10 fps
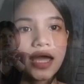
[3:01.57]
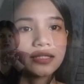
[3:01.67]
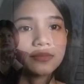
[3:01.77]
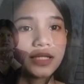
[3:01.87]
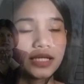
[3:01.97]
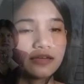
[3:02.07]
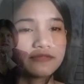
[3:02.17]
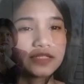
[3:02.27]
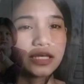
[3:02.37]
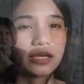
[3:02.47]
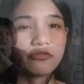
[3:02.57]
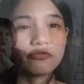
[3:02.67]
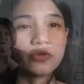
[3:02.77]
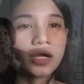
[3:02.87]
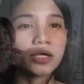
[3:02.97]
and beliefs if
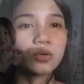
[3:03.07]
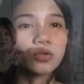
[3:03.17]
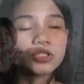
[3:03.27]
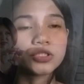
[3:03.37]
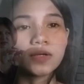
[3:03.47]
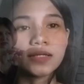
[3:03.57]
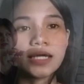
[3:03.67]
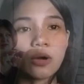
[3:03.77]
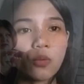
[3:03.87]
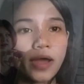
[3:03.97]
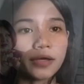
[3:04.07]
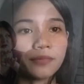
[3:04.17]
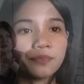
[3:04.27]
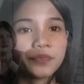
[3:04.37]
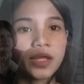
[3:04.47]
we are culturally
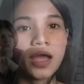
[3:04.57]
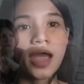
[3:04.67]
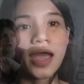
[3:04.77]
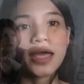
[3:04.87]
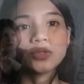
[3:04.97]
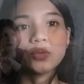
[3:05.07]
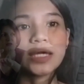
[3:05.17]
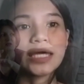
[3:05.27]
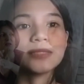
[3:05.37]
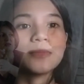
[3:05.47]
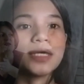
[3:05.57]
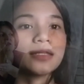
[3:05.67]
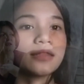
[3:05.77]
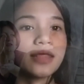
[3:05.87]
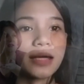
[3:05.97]
aware, and we can
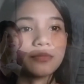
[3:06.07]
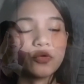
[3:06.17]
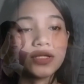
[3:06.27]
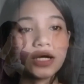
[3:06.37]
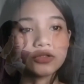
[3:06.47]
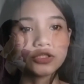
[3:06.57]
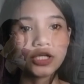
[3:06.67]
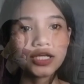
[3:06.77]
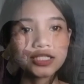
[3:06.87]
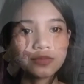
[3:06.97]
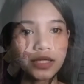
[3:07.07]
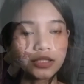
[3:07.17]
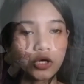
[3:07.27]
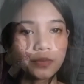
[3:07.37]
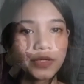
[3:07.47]
meet them without
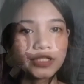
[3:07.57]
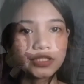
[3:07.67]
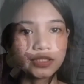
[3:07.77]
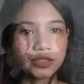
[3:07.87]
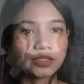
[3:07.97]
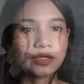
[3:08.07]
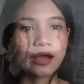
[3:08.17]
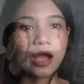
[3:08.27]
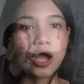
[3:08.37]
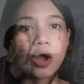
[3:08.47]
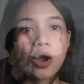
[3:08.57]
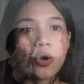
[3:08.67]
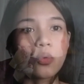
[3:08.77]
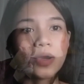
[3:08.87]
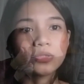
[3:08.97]
judgment or prejudice.
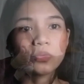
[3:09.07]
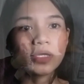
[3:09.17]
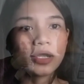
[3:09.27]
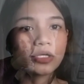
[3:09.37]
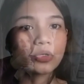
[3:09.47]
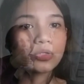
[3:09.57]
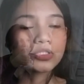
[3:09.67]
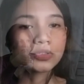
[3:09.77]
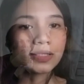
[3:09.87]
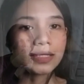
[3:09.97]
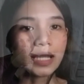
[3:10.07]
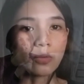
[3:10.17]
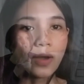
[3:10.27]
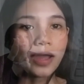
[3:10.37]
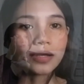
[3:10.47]
When we are culturally
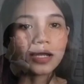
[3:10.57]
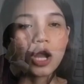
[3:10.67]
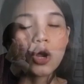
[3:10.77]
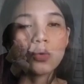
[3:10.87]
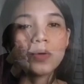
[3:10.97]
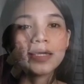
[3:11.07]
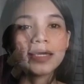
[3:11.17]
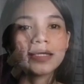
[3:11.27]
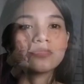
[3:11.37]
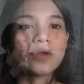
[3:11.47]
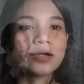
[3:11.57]
aware, we can